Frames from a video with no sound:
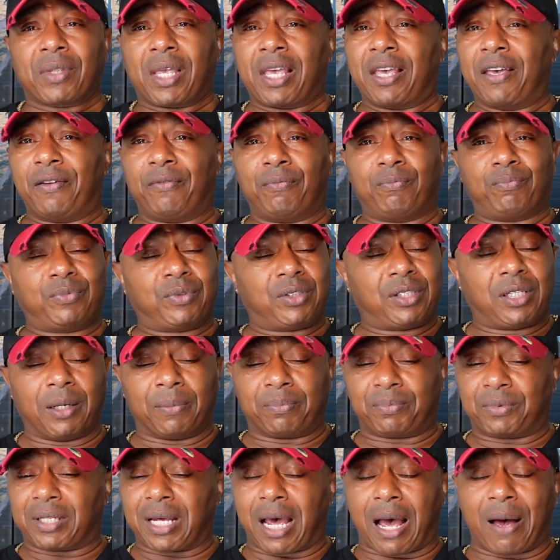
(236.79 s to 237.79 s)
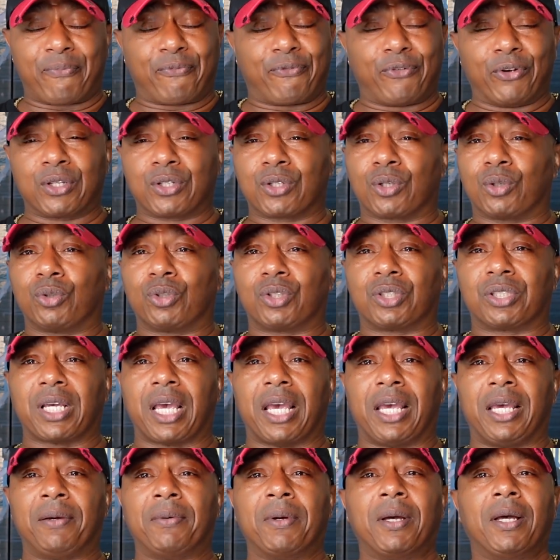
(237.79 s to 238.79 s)
in tip-top physical
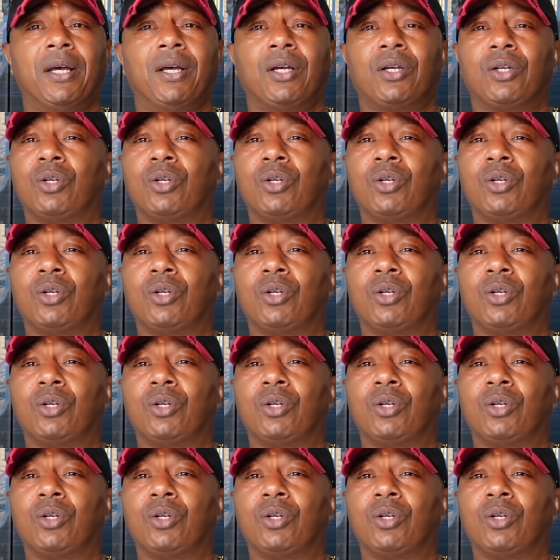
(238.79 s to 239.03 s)
shape.